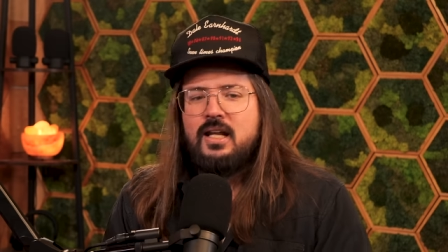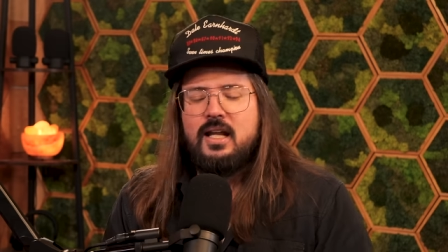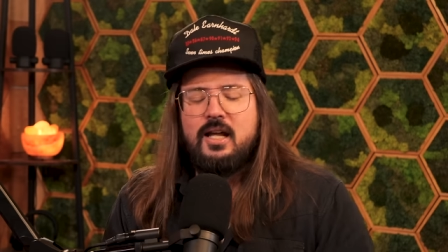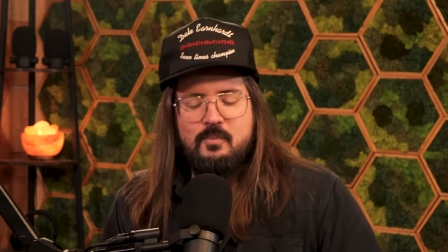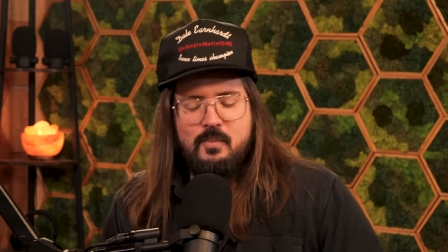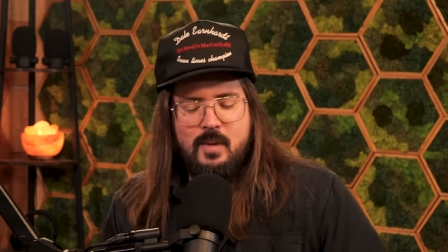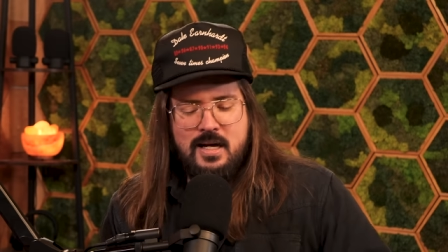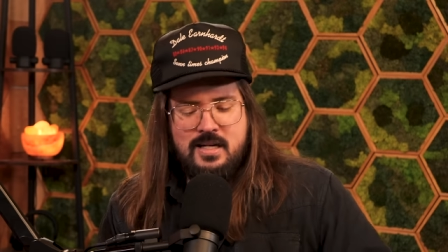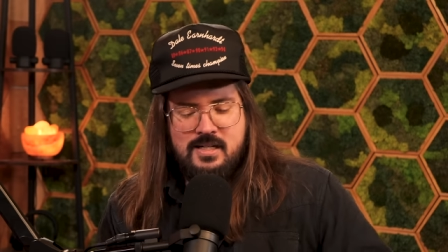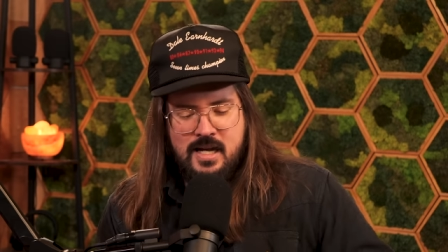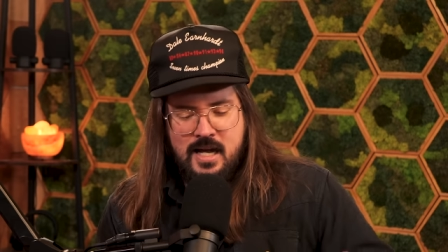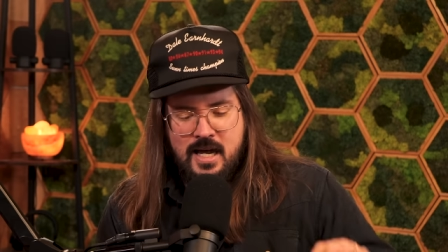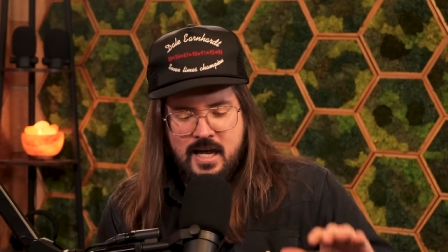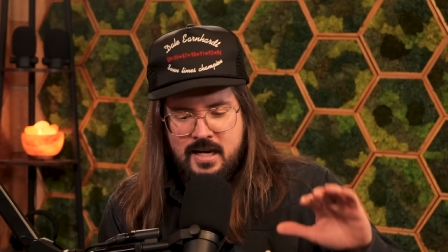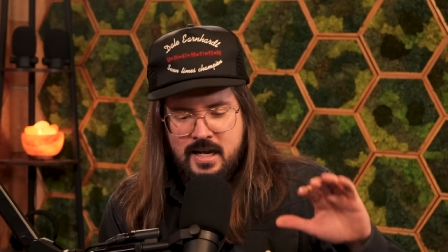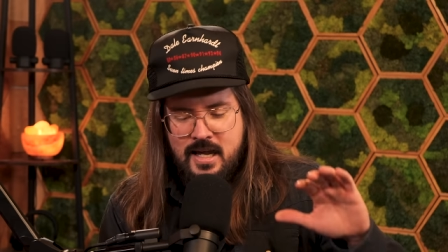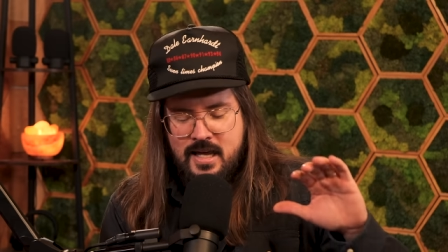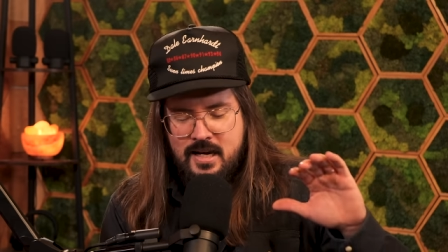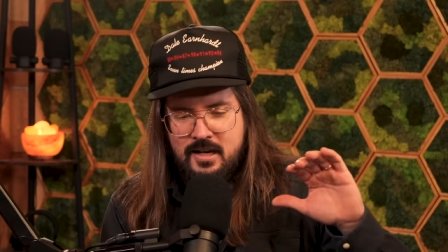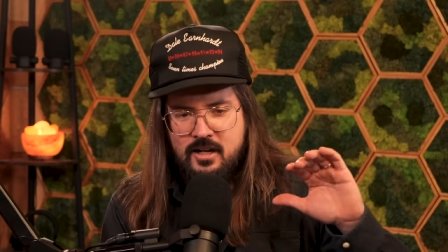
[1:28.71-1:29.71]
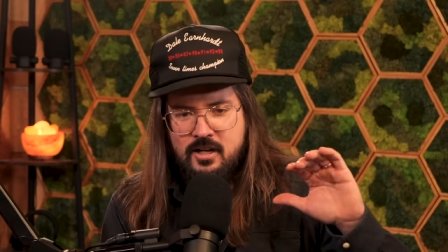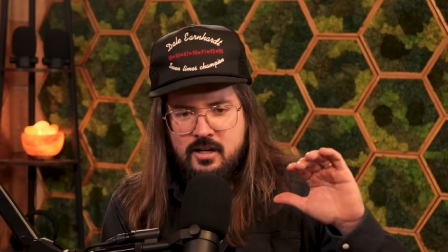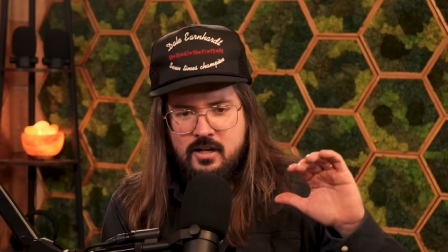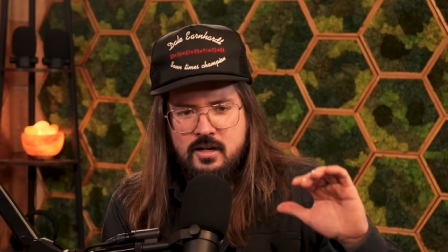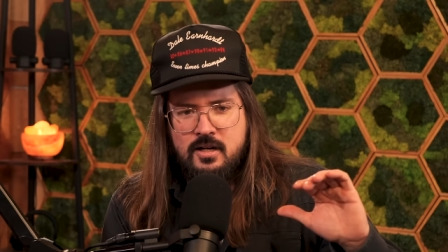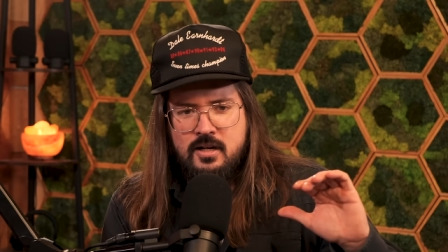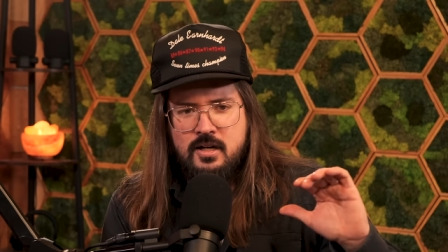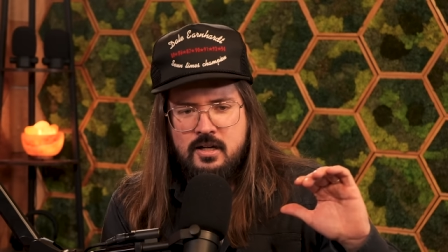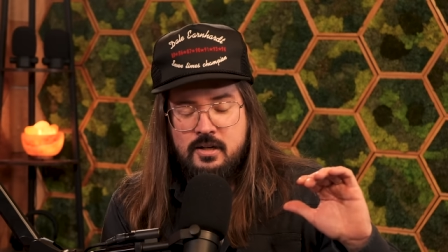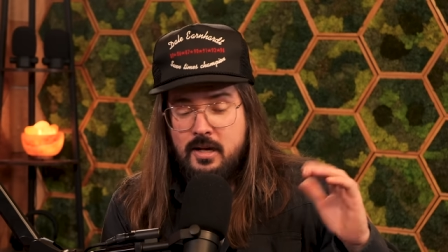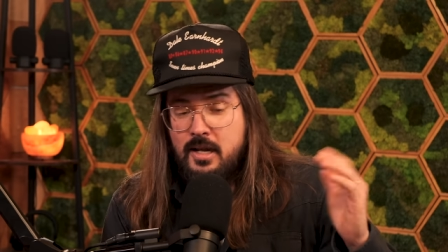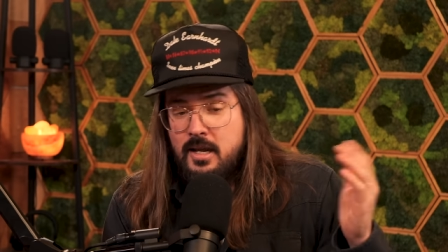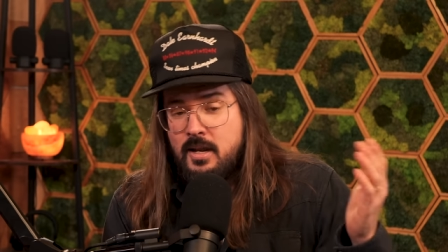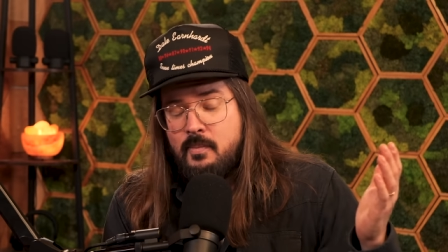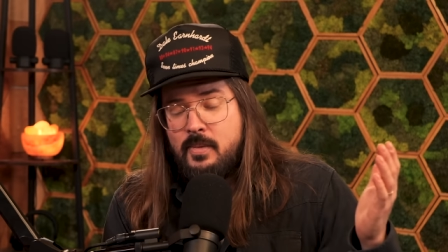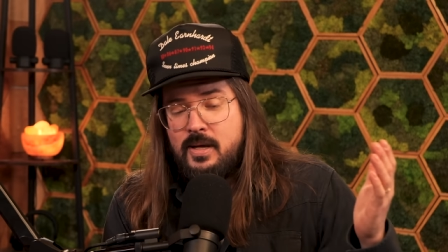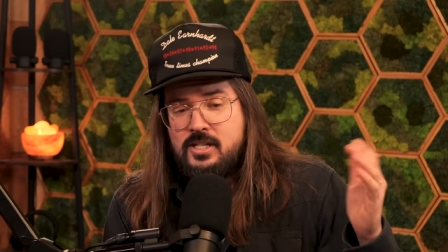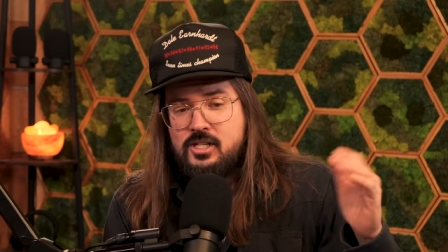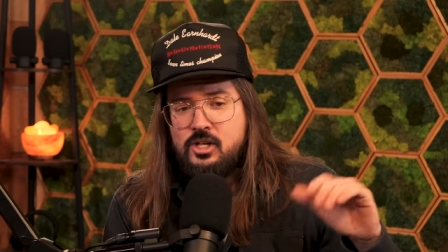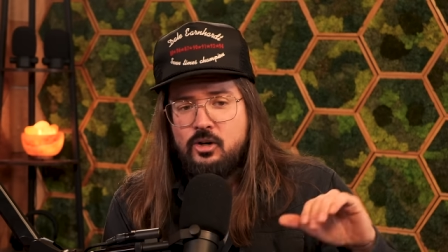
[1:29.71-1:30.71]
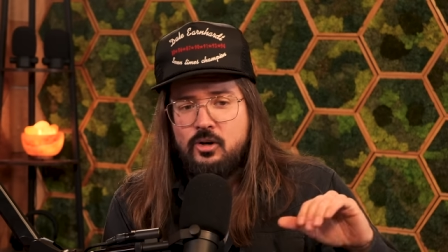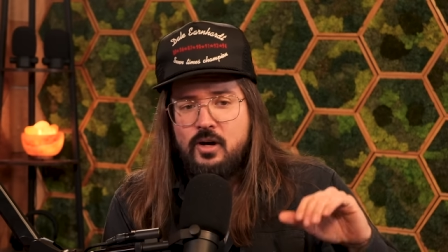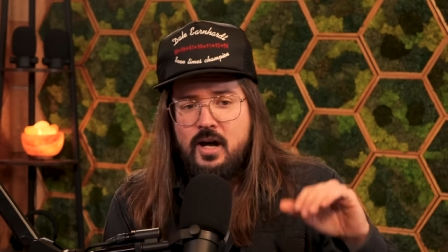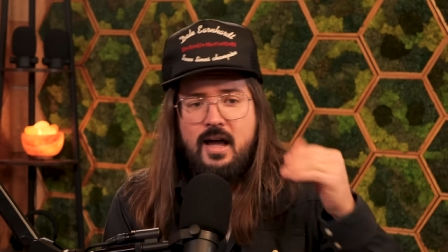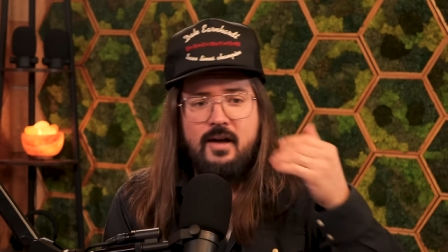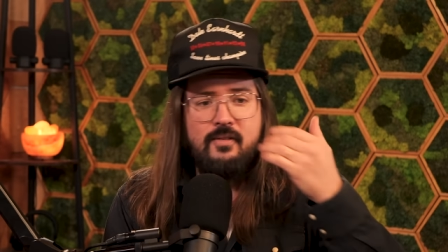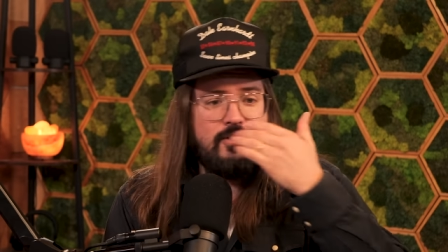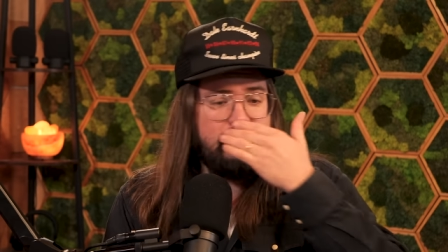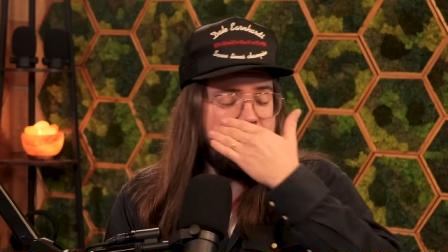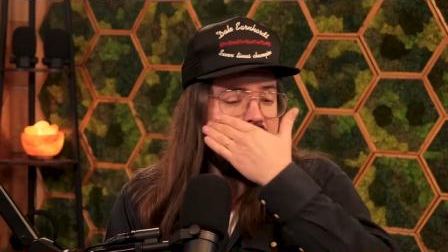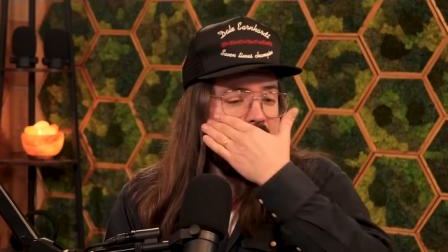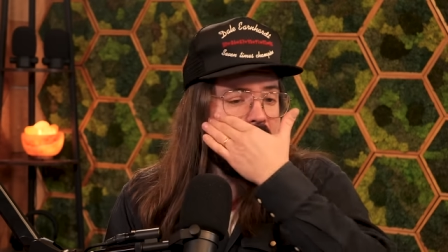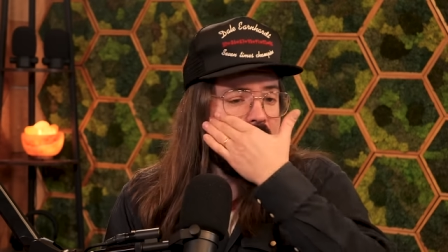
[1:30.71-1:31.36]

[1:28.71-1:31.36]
Like, my dad had a gun. He may still have it. He